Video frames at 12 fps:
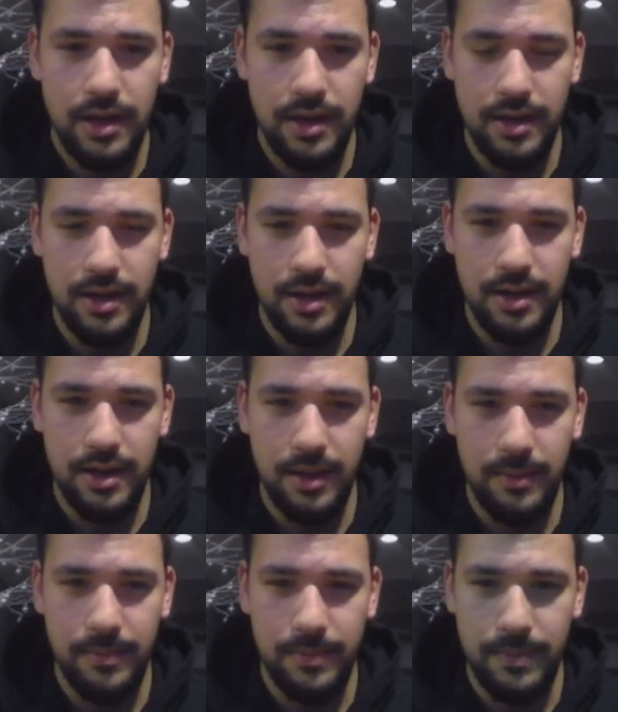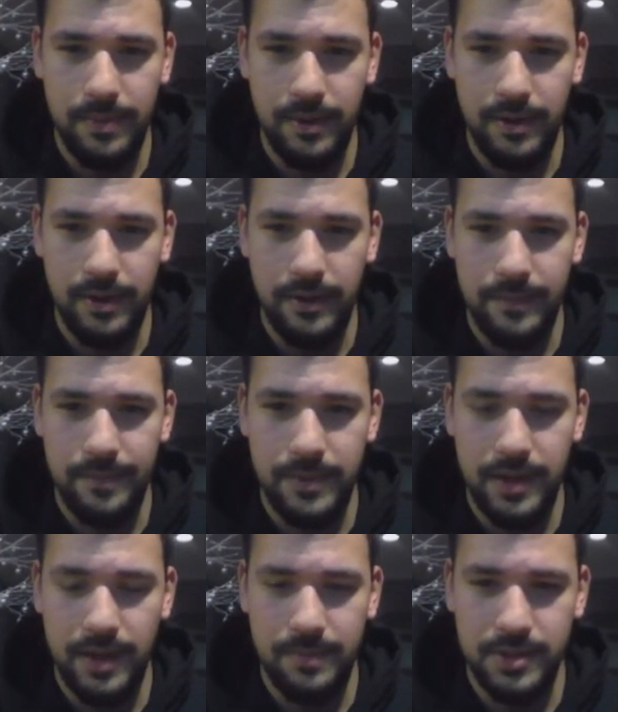But
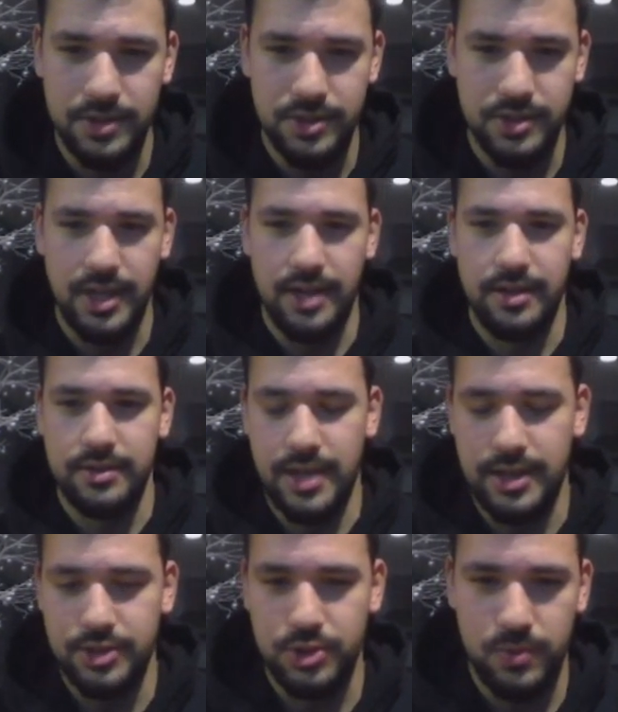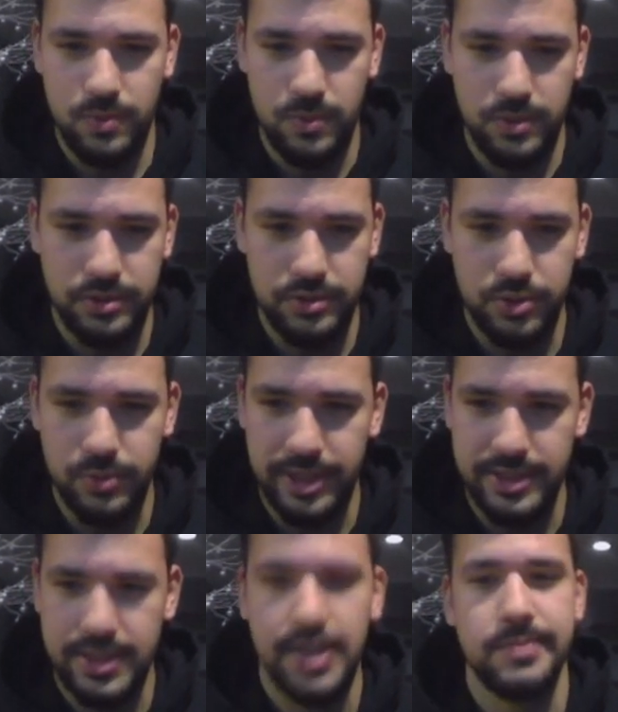yeah, he just attached one too
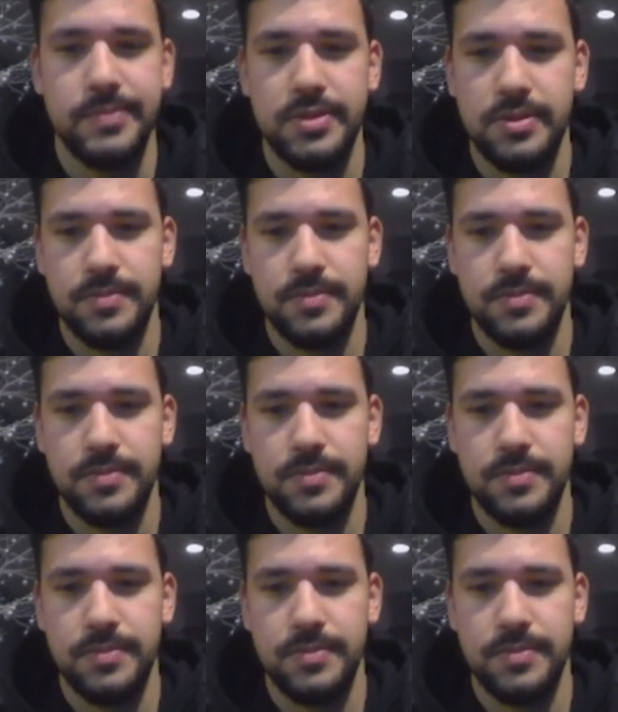many times.